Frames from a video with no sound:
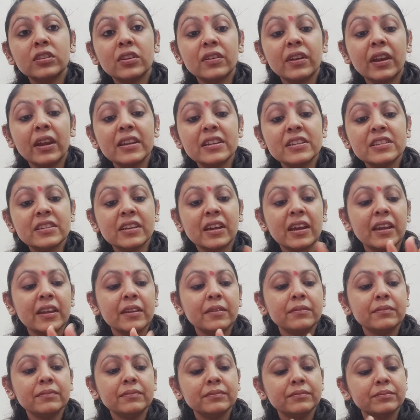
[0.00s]
the right
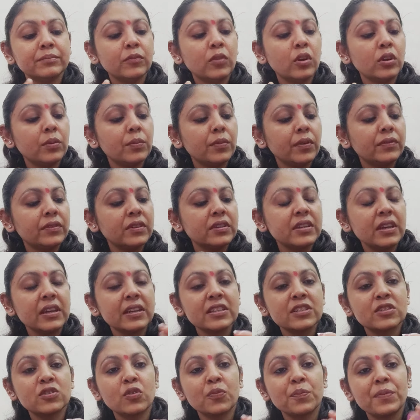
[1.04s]
time, bottom of the deck
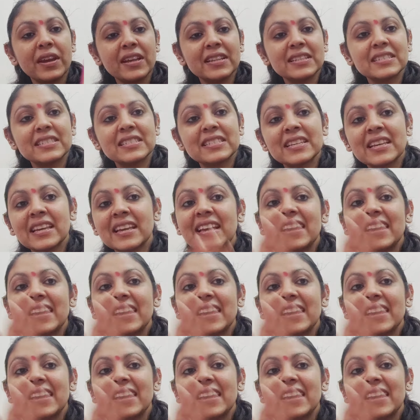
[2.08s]
is romance.